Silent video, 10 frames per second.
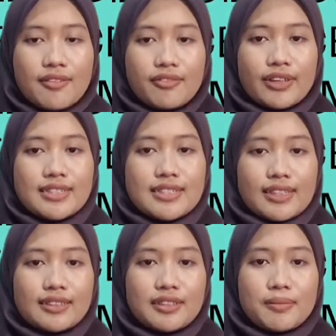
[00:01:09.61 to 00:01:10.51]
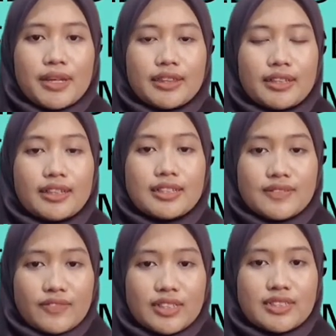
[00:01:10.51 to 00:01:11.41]
For instance, the better
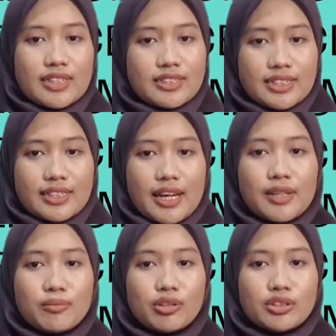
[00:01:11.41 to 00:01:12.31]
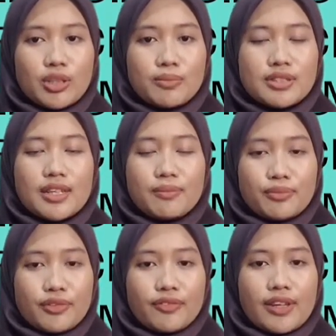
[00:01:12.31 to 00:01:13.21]
infrastructure and more jobs
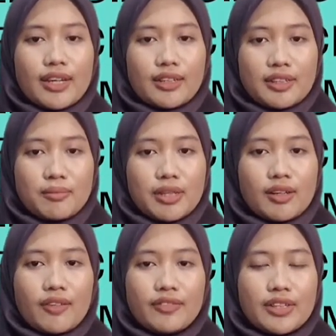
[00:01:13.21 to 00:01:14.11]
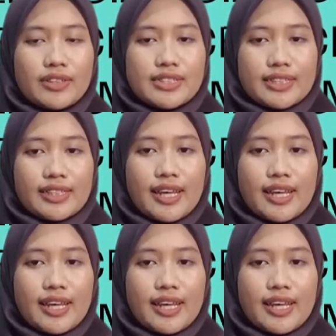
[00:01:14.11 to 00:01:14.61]
improve the economic of the region